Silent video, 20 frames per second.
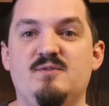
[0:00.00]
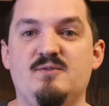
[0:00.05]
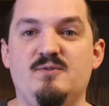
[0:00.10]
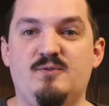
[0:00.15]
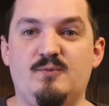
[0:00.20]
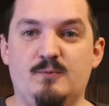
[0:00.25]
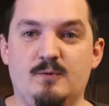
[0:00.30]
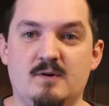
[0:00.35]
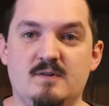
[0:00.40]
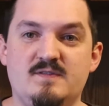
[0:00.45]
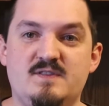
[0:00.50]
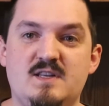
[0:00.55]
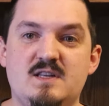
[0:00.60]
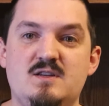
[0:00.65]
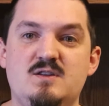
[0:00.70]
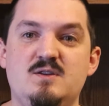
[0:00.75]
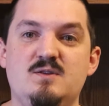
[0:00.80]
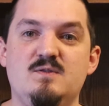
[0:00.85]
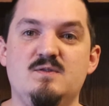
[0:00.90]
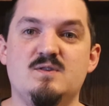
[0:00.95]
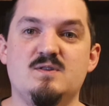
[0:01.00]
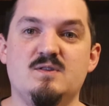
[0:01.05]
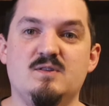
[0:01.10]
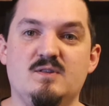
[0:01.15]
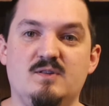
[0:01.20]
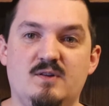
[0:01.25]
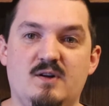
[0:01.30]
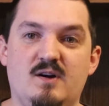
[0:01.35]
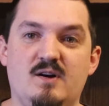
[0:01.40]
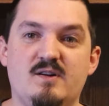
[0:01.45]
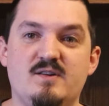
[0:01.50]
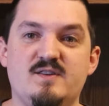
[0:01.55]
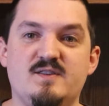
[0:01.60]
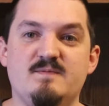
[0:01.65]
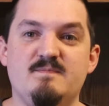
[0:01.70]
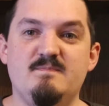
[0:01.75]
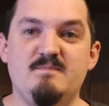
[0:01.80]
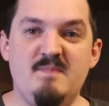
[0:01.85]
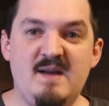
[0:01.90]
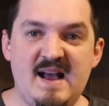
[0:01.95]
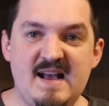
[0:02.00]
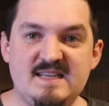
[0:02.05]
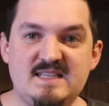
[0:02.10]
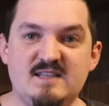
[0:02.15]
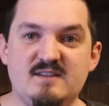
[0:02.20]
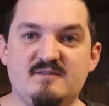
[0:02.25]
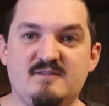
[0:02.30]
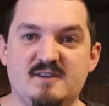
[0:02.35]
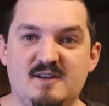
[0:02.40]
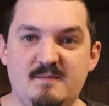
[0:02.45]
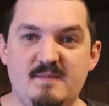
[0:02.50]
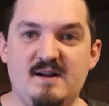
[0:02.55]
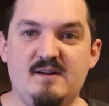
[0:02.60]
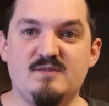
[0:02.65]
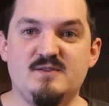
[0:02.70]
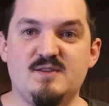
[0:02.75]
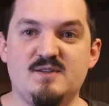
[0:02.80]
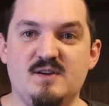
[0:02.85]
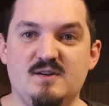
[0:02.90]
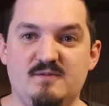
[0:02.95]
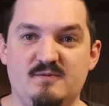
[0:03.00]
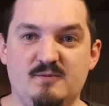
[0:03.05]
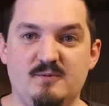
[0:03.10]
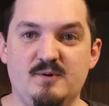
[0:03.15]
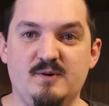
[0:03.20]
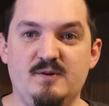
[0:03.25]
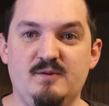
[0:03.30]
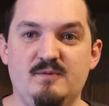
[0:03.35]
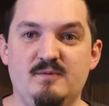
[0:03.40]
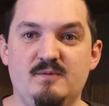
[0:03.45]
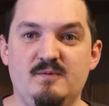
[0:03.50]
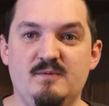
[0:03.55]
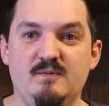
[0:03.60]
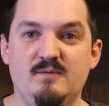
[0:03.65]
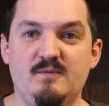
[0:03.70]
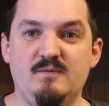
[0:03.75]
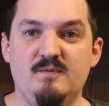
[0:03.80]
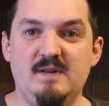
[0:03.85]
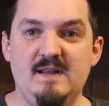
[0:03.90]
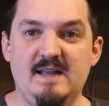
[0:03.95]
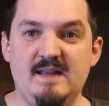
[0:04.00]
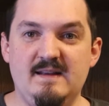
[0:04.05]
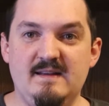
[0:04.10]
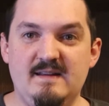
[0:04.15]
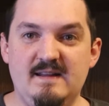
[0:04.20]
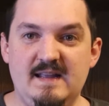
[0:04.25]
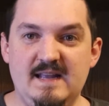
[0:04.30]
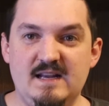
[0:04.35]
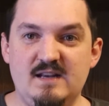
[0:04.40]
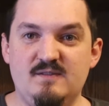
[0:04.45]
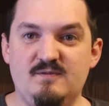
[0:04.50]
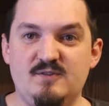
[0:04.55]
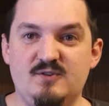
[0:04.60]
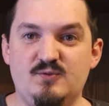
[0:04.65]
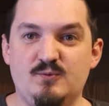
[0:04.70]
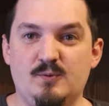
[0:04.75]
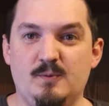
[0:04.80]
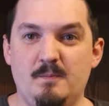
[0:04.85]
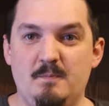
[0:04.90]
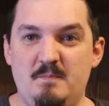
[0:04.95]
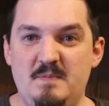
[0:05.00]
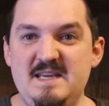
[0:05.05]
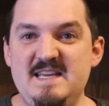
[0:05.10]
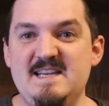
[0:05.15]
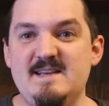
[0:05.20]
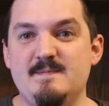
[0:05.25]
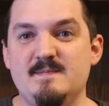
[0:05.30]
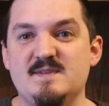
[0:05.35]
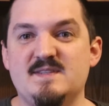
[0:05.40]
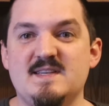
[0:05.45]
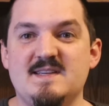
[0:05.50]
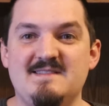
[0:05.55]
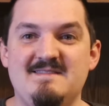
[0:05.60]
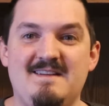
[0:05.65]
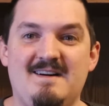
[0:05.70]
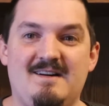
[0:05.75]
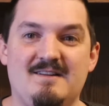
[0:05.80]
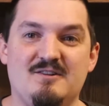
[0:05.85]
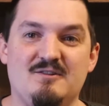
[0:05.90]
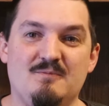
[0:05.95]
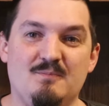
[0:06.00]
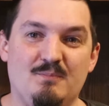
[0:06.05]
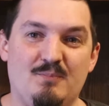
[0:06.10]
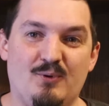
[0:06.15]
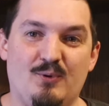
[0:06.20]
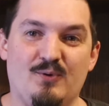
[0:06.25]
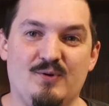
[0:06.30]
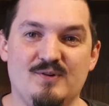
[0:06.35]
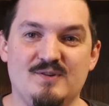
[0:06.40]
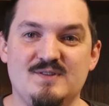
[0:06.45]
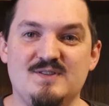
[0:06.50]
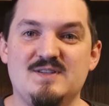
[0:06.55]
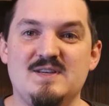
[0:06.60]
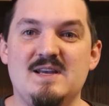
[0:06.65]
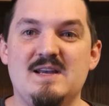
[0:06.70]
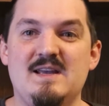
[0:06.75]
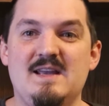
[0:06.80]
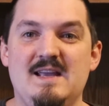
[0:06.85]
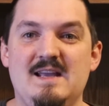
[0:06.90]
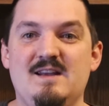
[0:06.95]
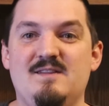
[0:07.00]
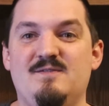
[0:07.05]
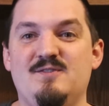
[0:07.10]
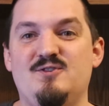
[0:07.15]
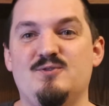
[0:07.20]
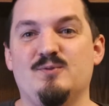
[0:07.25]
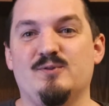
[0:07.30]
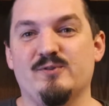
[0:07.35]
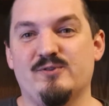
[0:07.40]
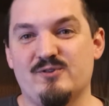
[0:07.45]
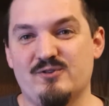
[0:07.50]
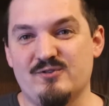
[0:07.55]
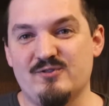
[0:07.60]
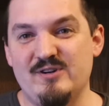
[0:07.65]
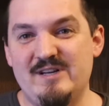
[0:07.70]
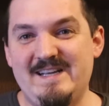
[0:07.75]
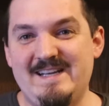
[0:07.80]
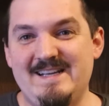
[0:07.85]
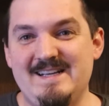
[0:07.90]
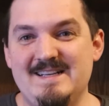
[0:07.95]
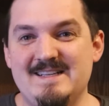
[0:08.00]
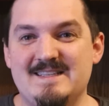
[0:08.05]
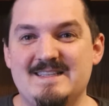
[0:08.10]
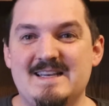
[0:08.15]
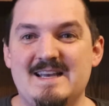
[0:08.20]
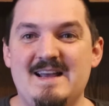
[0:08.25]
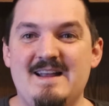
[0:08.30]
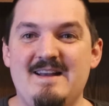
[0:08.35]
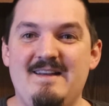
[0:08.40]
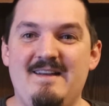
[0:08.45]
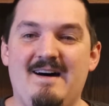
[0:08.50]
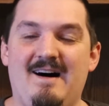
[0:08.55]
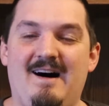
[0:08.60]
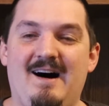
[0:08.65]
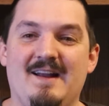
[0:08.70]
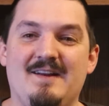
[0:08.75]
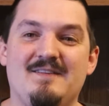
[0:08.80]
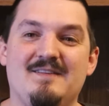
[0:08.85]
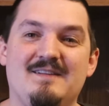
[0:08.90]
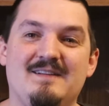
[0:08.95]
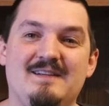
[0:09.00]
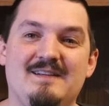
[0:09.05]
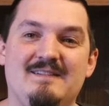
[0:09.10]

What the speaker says: dwarves tend to use large, massive amounts of wood in individual beams, not boards, individual trees, not